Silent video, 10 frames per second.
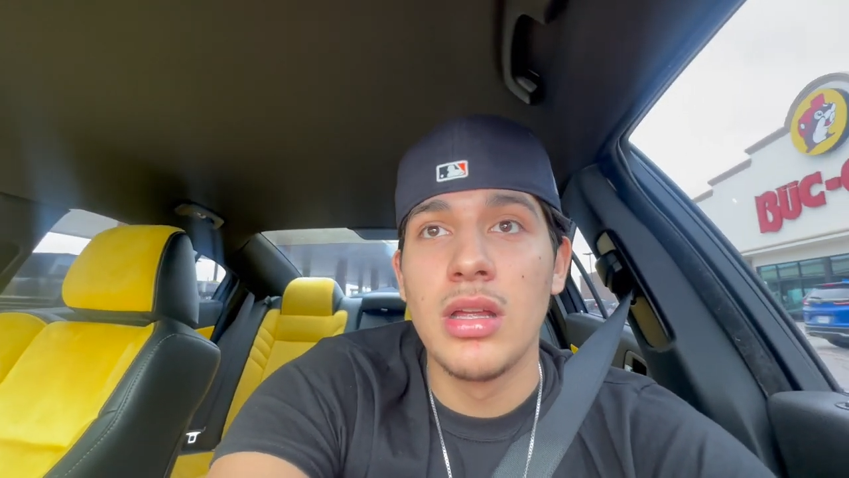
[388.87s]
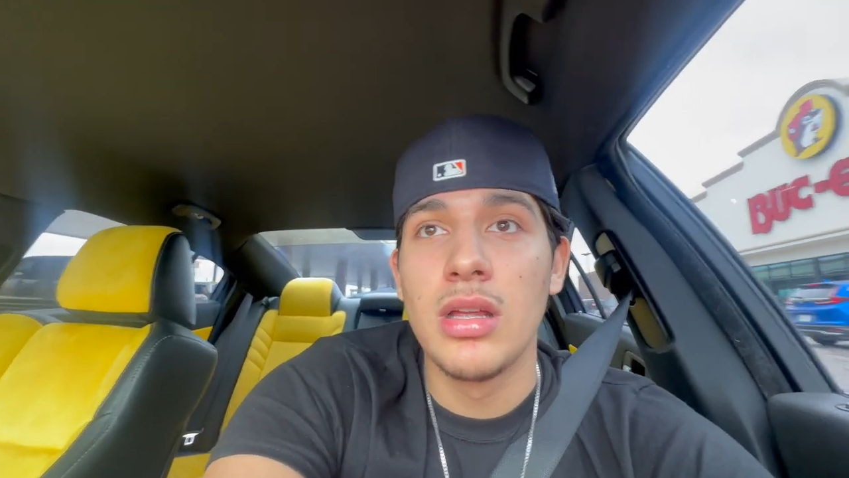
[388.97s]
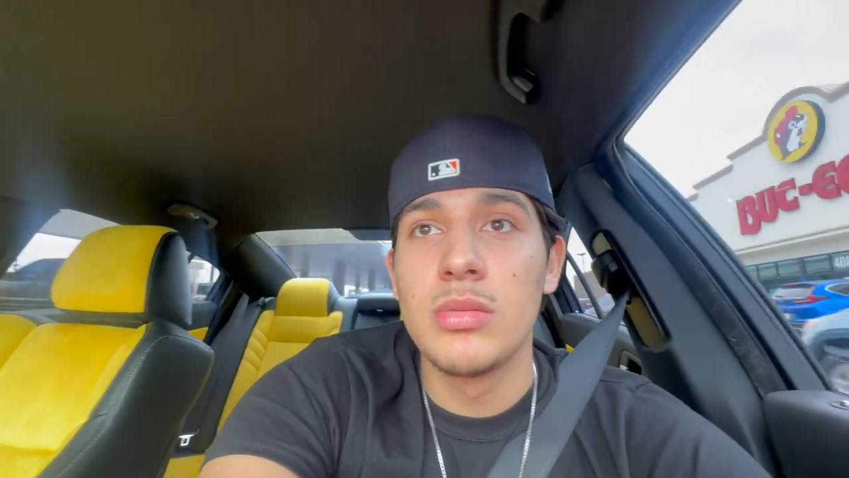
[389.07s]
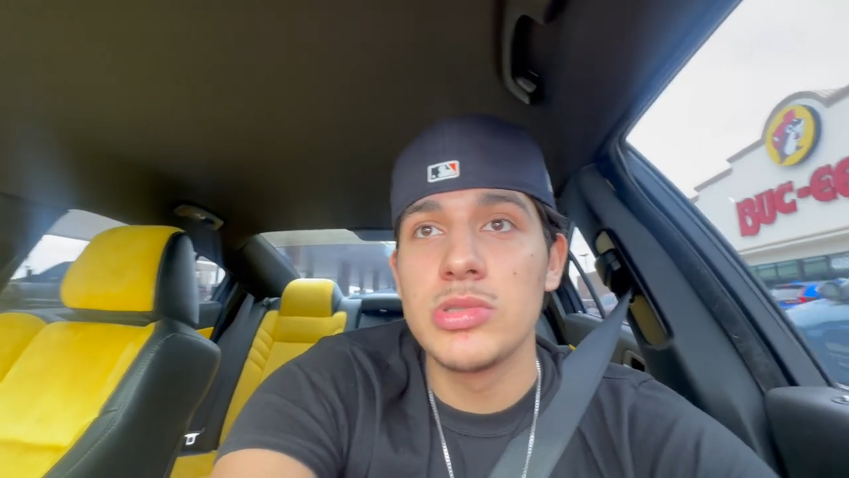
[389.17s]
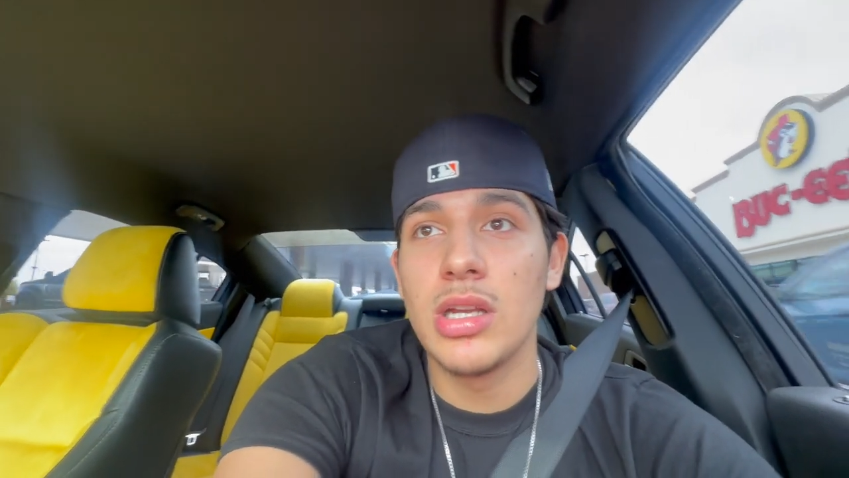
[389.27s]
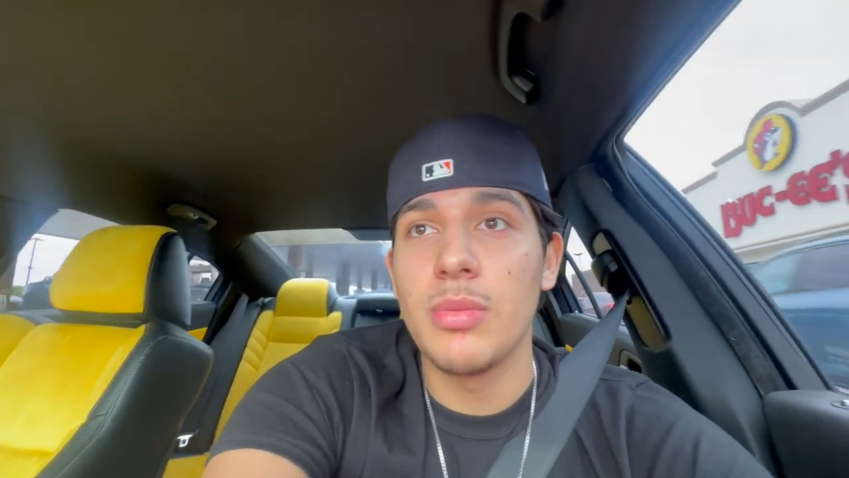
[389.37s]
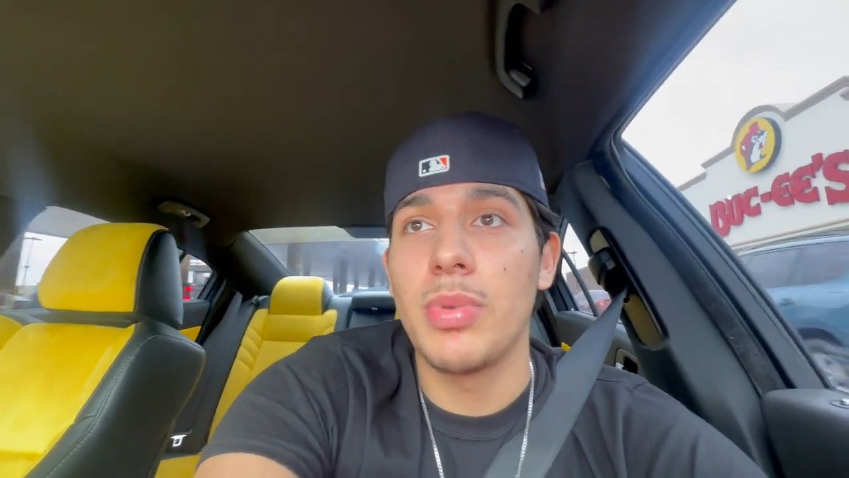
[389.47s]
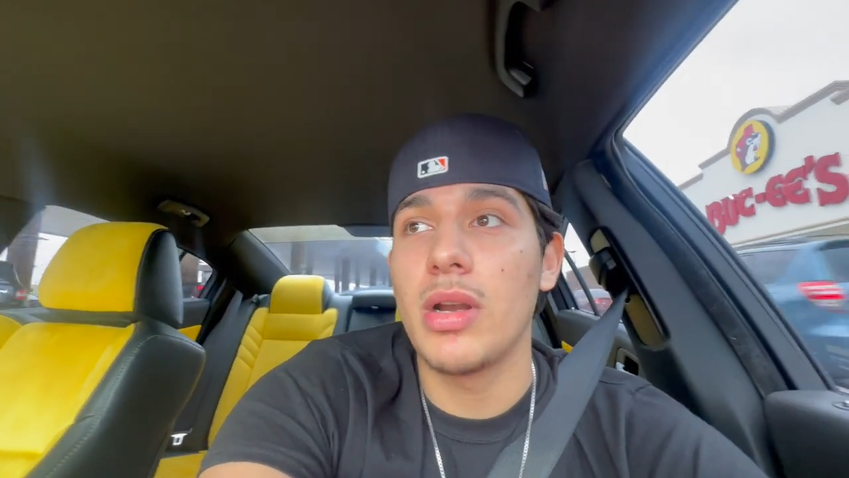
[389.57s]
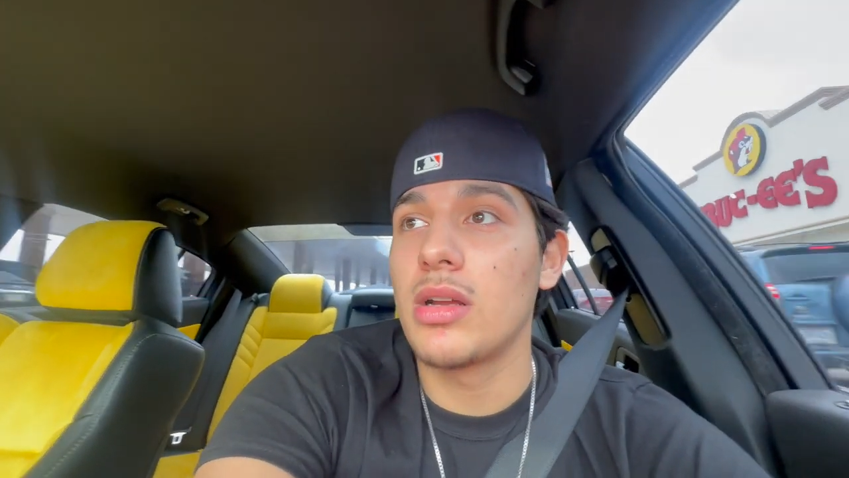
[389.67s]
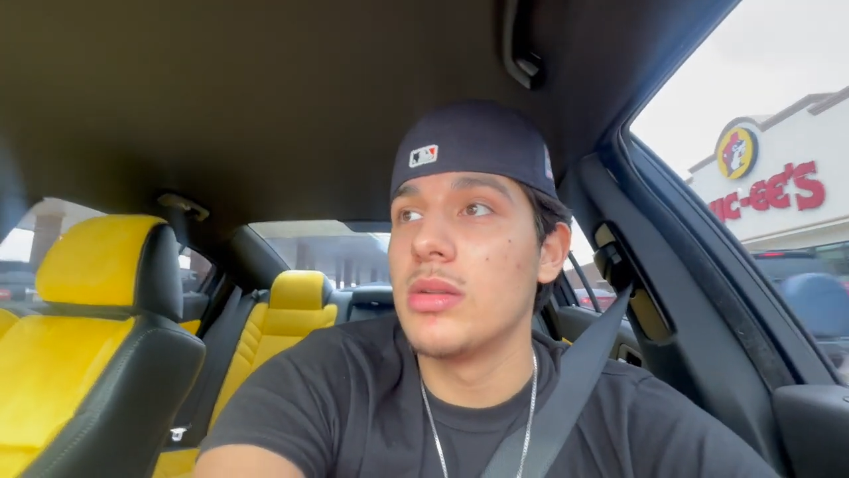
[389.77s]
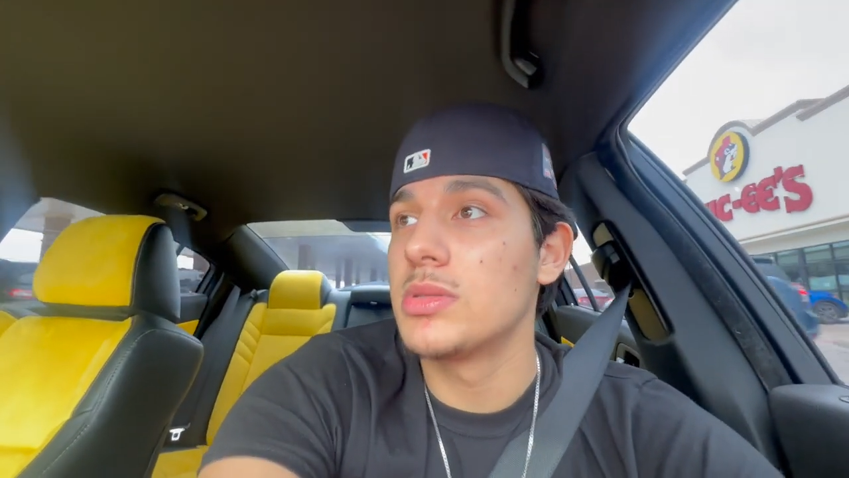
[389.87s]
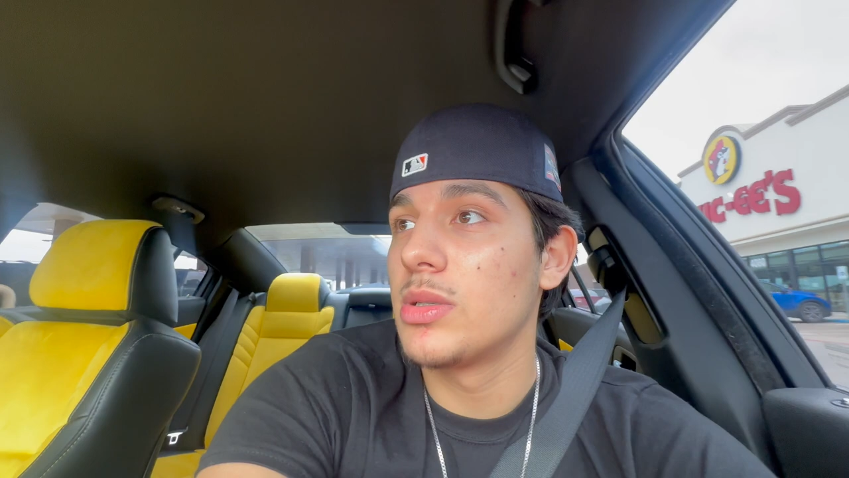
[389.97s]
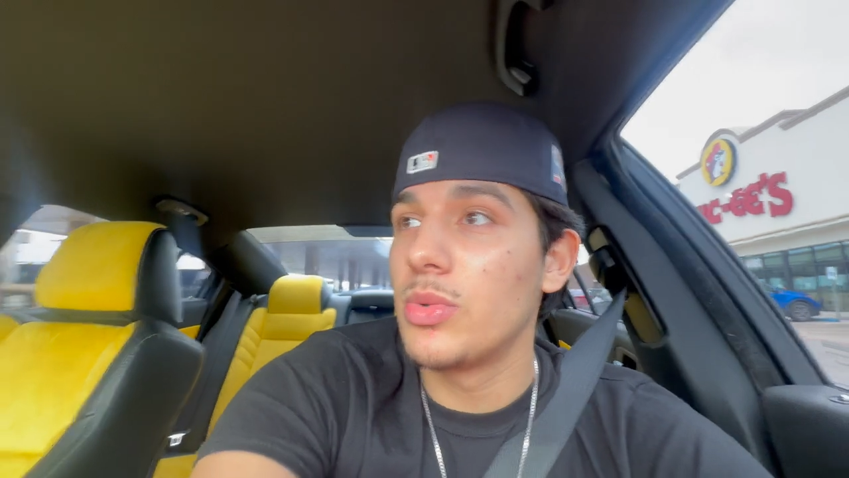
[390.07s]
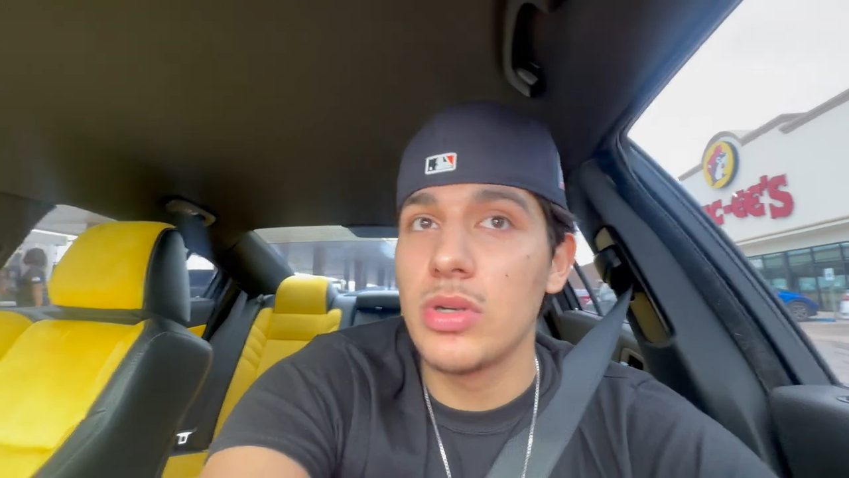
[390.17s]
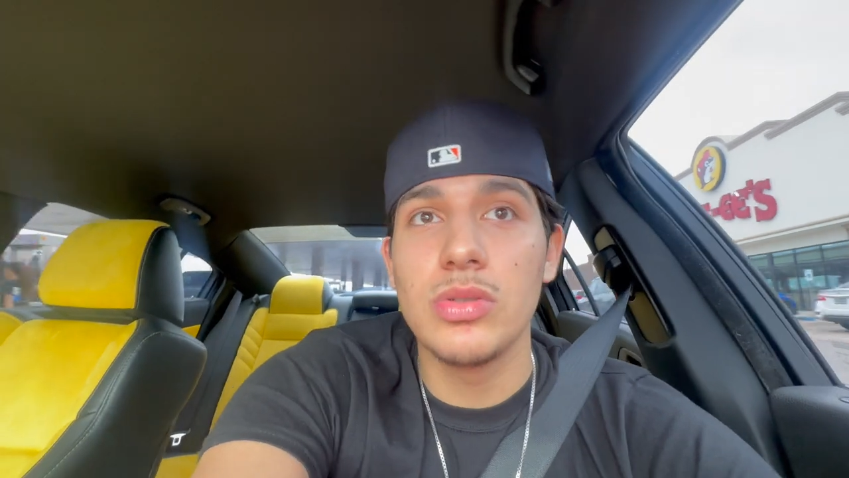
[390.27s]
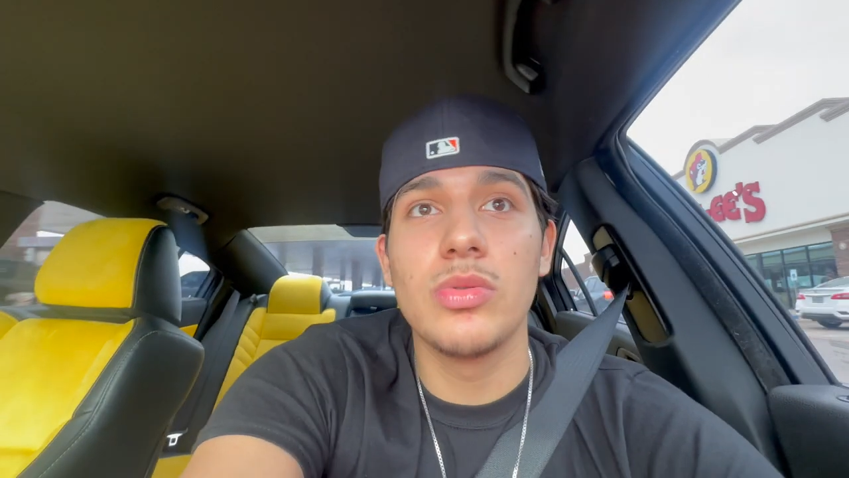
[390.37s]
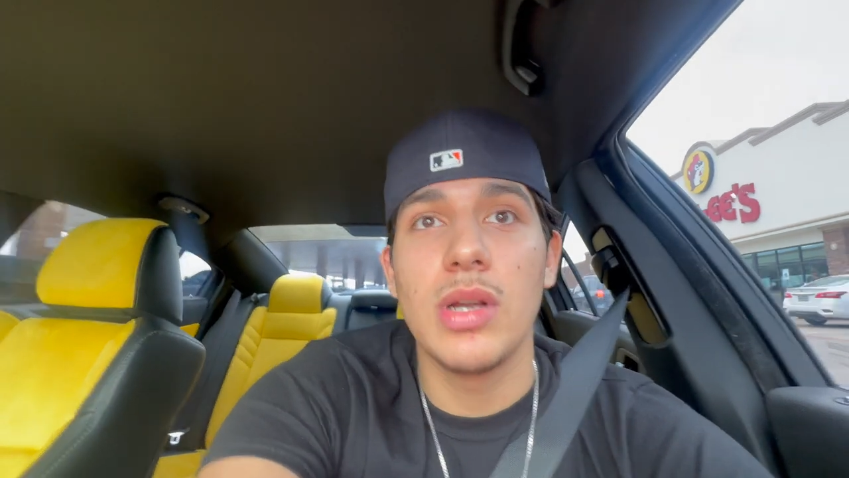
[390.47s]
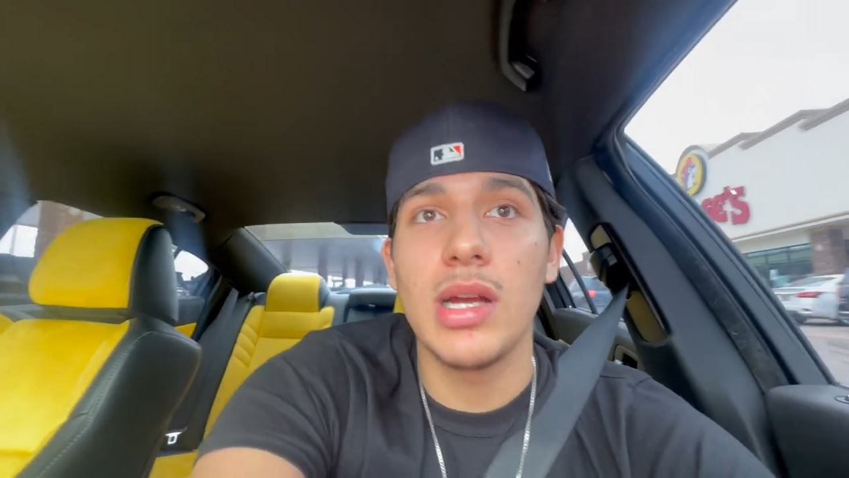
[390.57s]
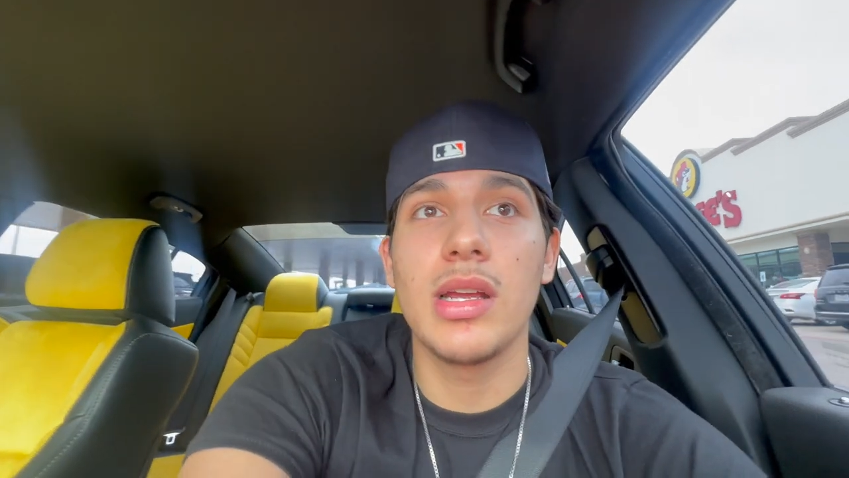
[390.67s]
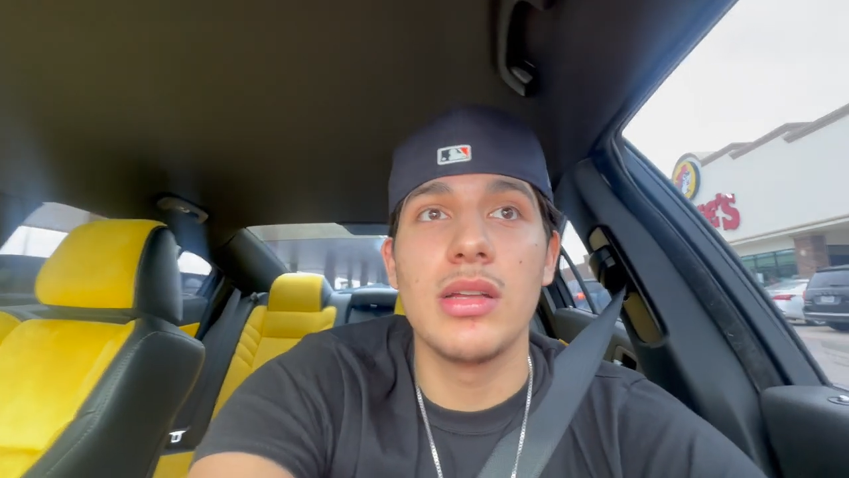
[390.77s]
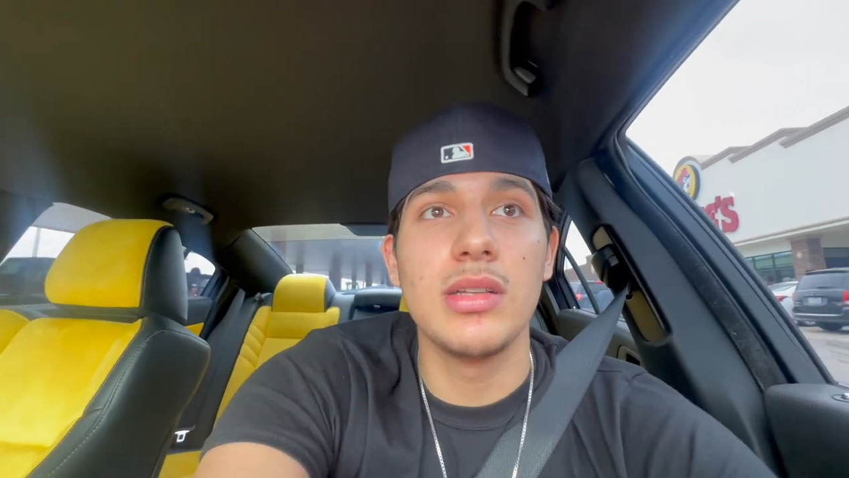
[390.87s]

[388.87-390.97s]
I'm trying to park up somewhere where I can.